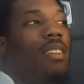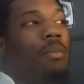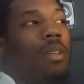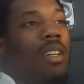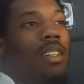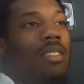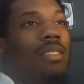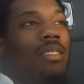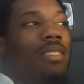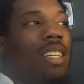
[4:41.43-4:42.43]
because
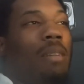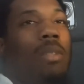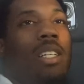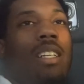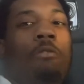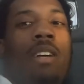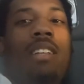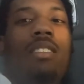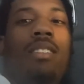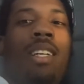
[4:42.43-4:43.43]
I can't believe they would
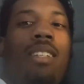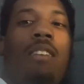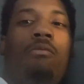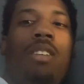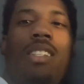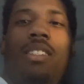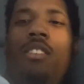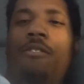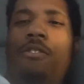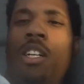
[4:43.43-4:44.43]
actually think that I'm trying to steal
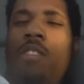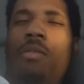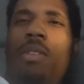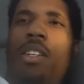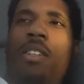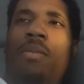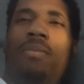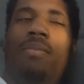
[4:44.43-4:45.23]
freight from them.